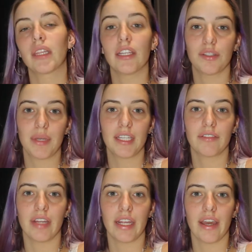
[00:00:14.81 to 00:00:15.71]
This
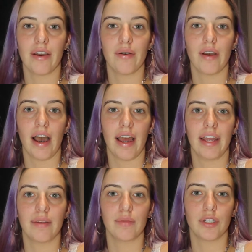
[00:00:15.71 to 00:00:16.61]
week's video, I
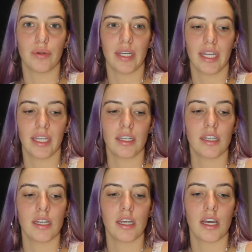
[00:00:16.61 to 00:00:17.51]
am doing
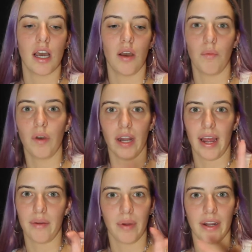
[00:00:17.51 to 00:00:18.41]
a what
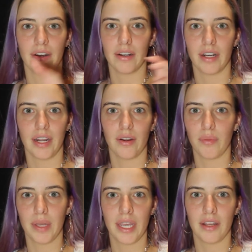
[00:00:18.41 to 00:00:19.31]
I wear in a
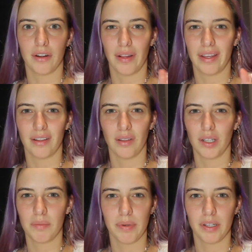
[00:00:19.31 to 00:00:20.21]
week or like a
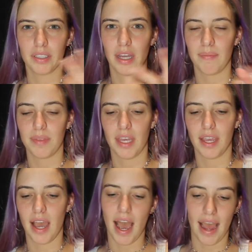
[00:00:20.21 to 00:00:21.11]
lookbook type
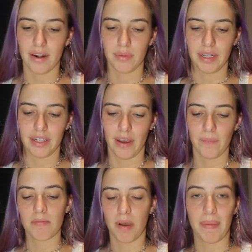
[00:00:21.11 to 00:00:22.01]
thing. I don't really
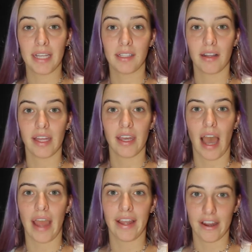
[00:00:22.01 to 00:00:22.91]
know. But basically,
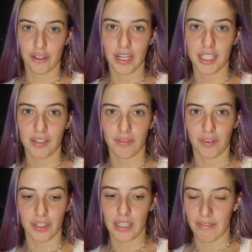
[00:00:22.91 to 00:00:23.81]
I got dressed
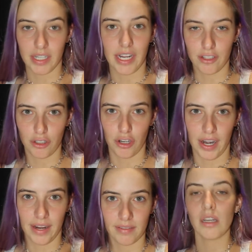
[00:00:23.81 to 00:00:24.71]
for 7 days
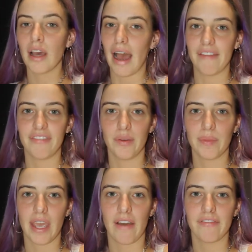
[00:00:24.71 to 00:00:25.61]
straight. I
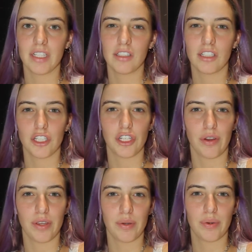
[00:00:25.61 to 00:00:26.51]
filmed the outfits to
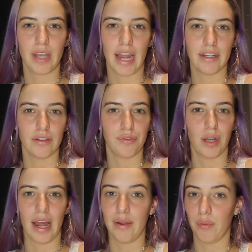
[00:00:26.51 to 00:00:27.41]
show you kind of
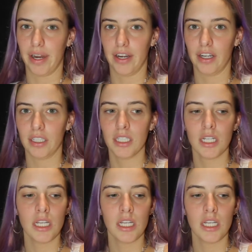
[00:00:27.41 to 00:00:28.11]
what I wear